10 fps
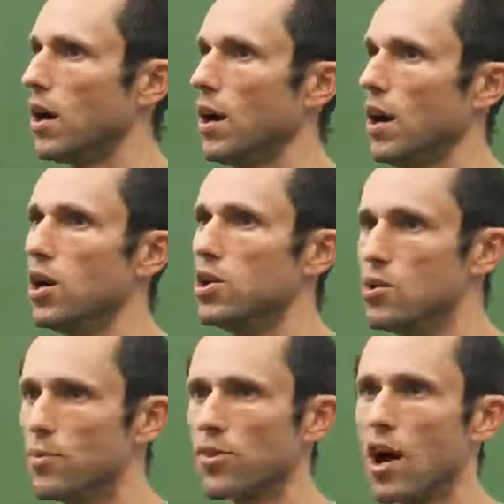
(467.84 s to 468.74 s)
a
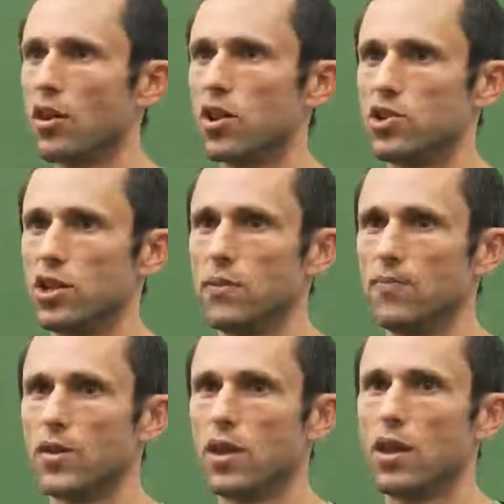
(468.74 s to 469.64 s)
new mythology
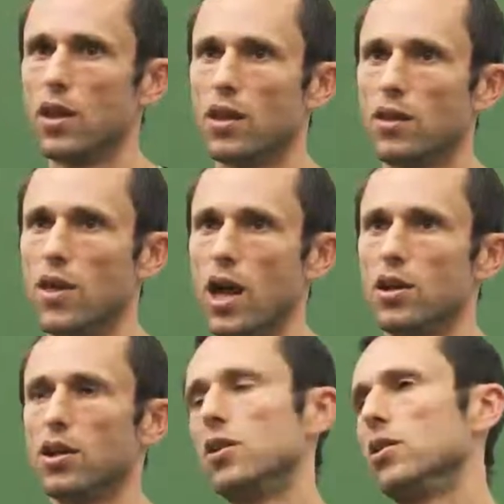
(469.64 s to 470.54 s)

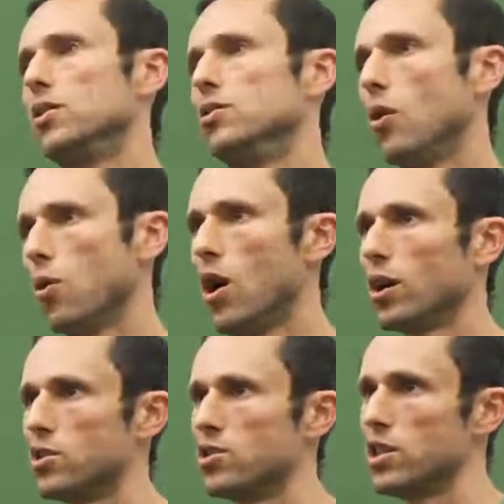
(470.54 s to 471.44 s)
that no
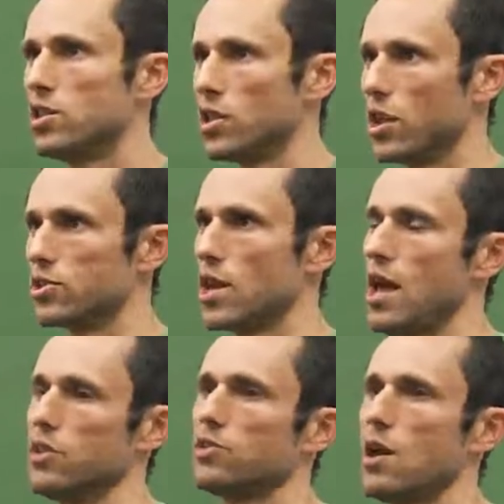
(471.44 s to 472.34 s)
longer sees us
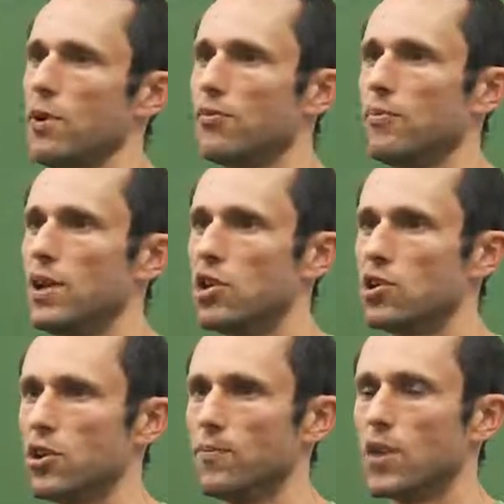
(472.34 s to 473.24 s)
as separate from
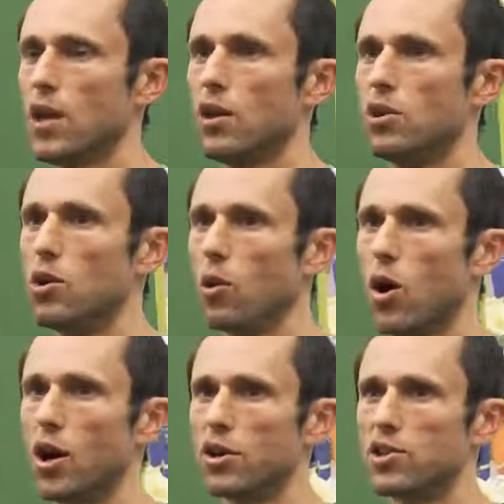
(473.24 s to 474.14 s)
nature, no
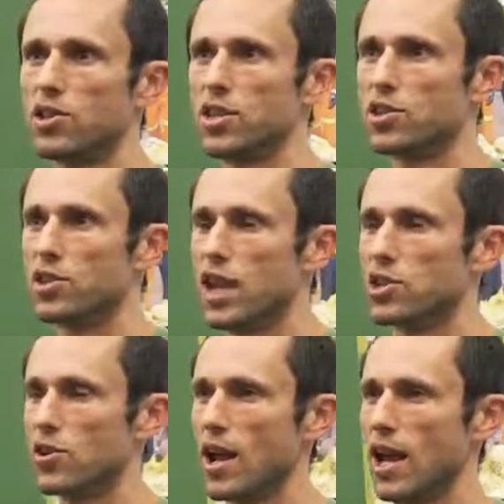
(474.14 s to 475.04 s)
longer sees
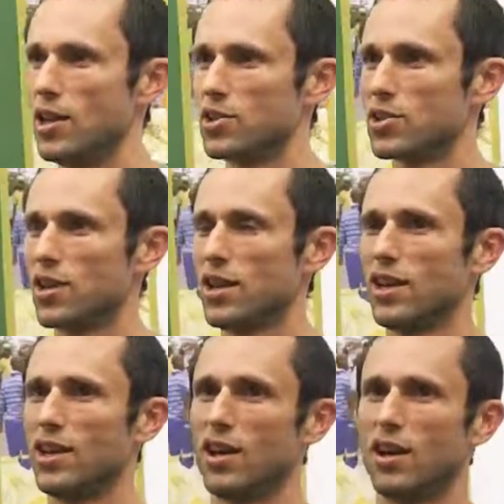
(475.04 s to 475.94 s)
nature as
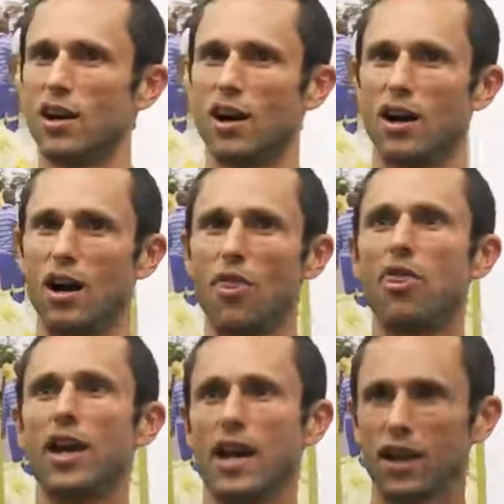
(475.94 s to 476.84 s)
a
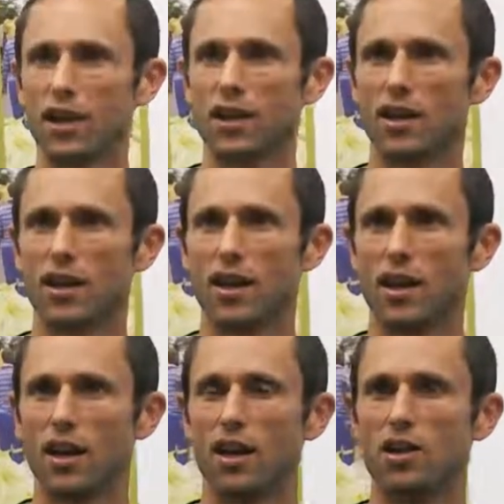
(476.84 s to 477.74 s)
thing,
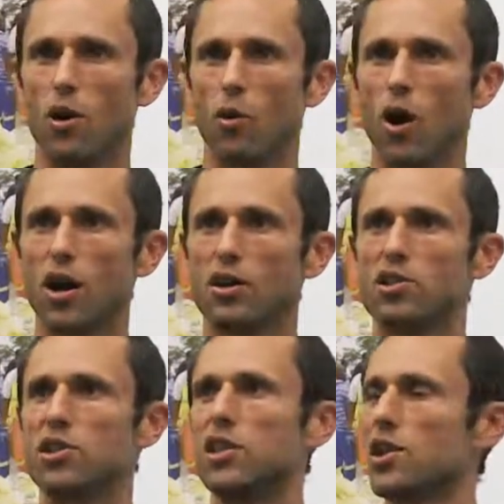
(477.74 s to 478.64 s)
no longer
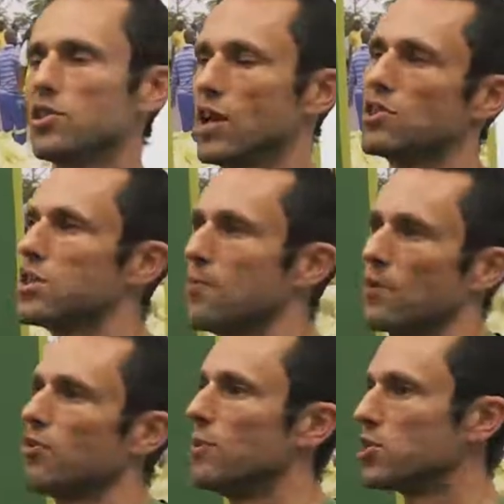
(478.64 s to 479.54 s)
sees us as
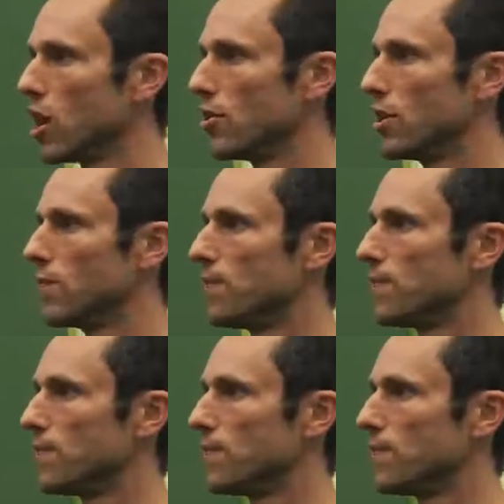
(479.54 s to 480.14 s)
separate from each other,